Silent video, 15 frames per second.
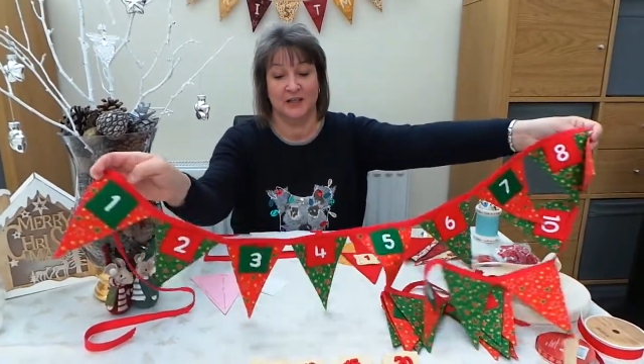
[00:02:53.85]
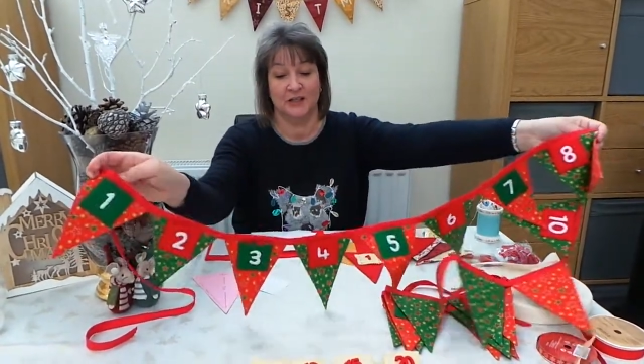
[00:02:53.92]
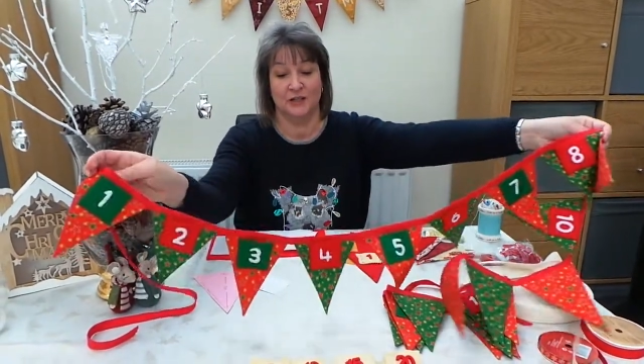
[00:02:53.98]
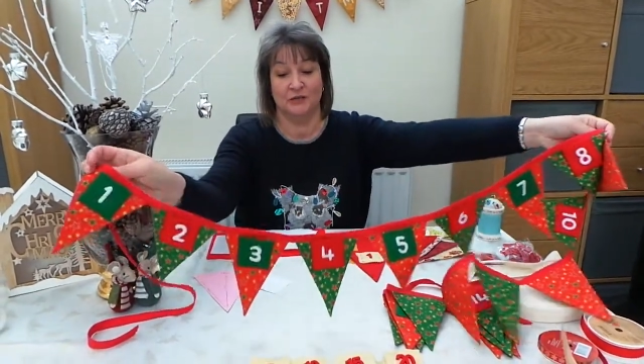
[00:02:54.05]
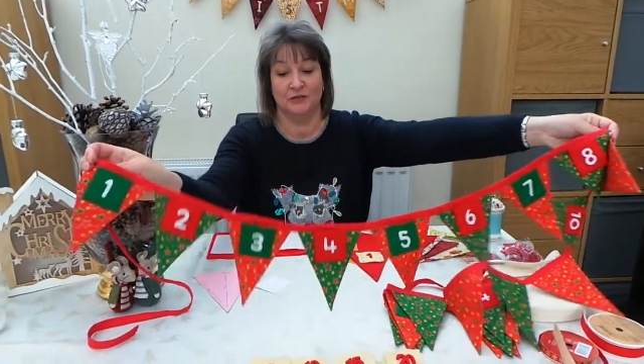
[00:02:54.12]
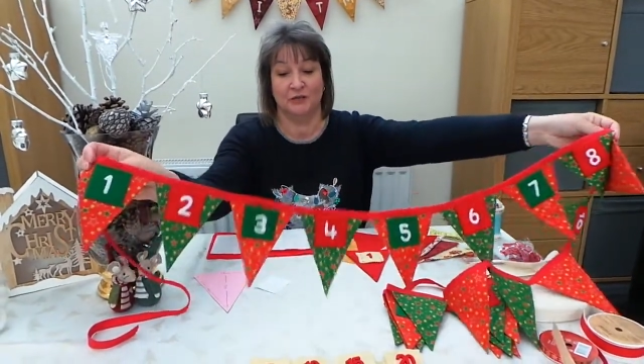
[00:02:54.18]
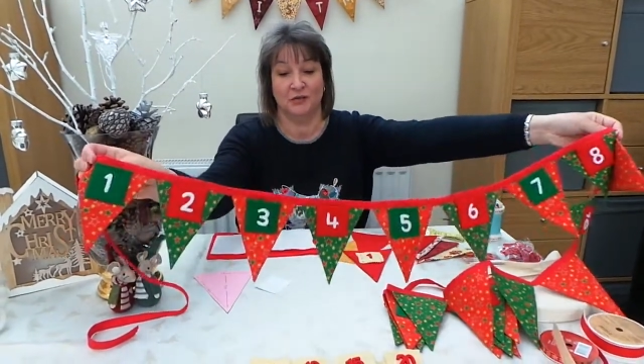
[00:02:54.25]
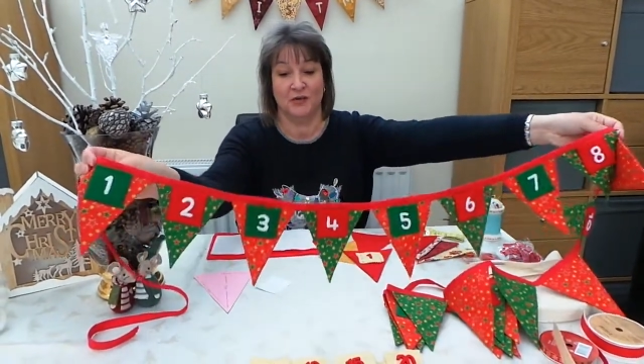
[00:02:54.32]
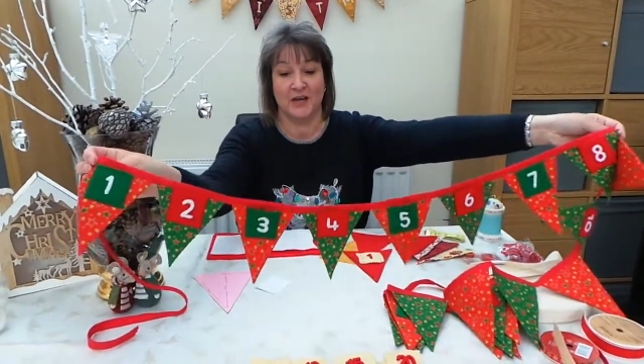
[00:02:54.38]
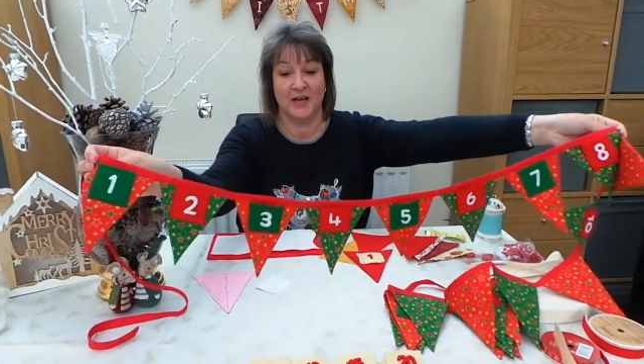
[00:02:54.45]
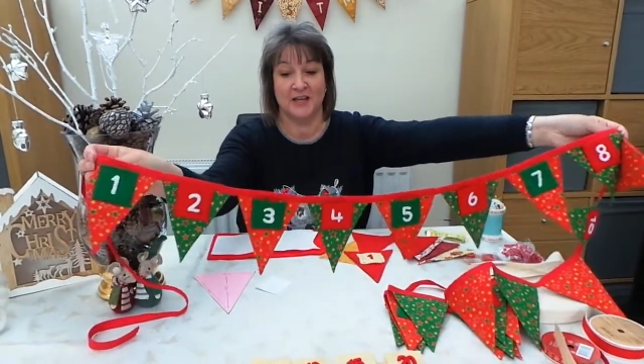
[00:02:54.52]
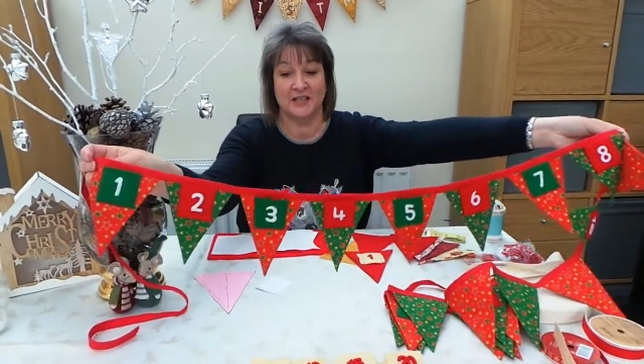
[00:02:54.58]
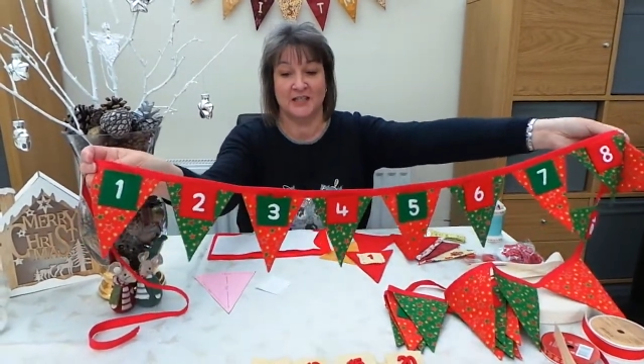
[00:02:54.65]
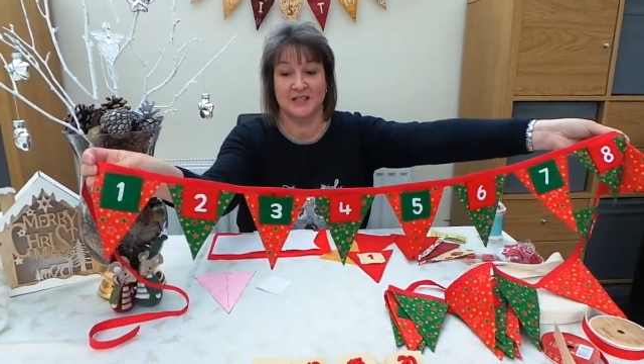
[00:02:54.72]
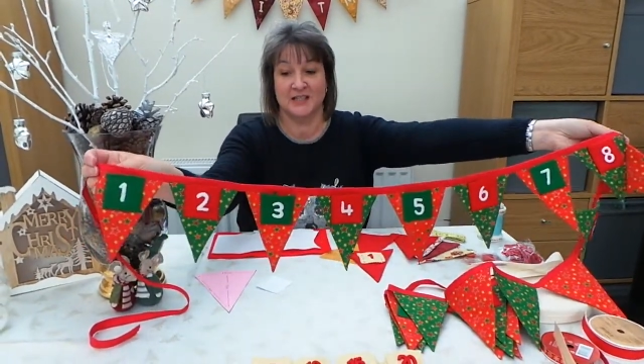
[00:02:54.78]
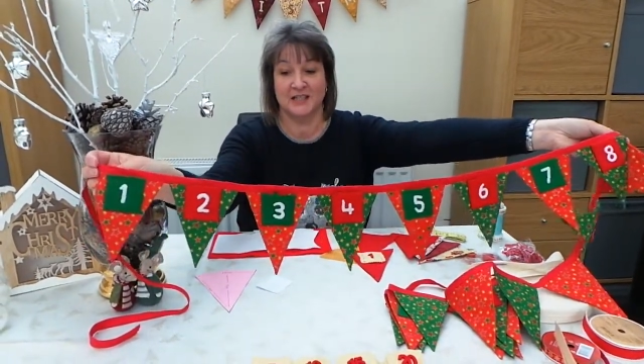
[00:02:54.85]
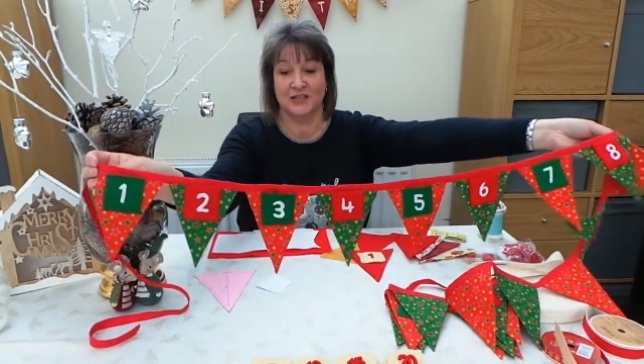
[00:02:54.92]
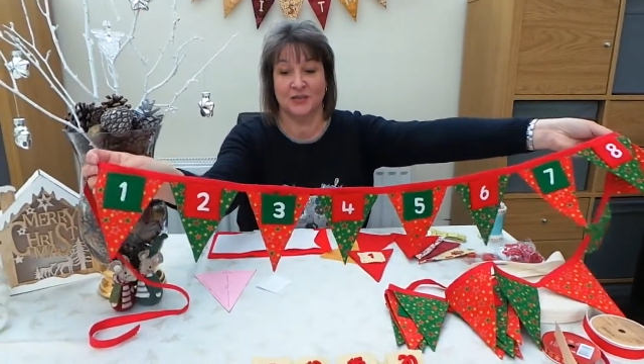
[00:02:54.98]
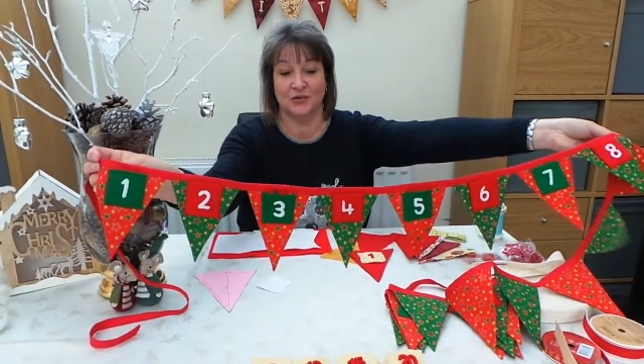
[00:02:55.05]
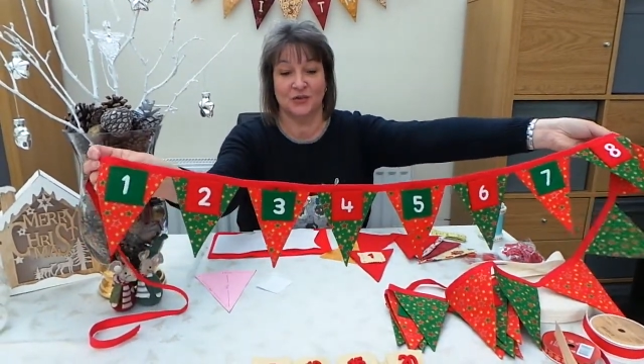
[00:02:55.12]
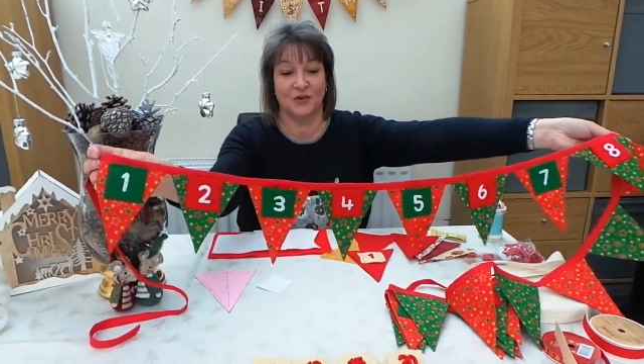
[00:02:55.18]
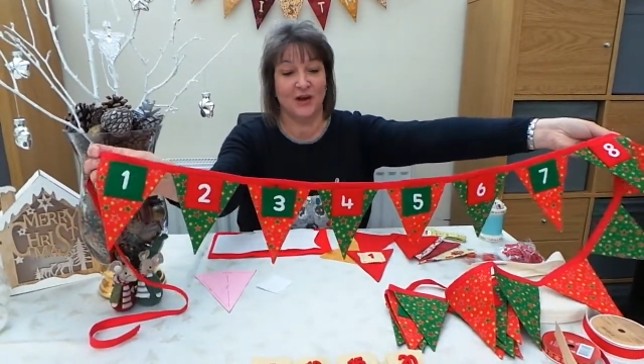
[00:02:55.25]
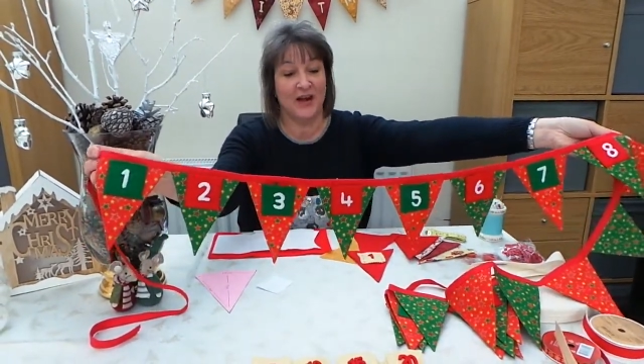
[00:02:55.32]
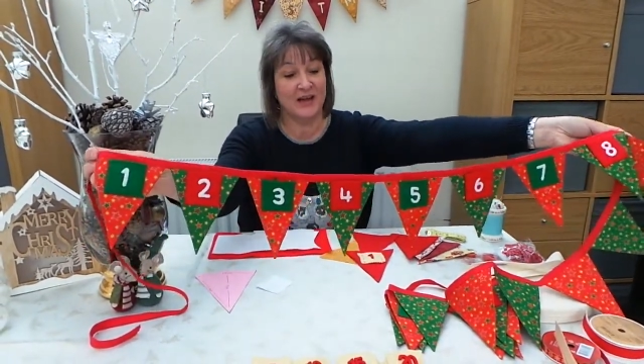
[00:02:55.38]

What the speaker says: you've created your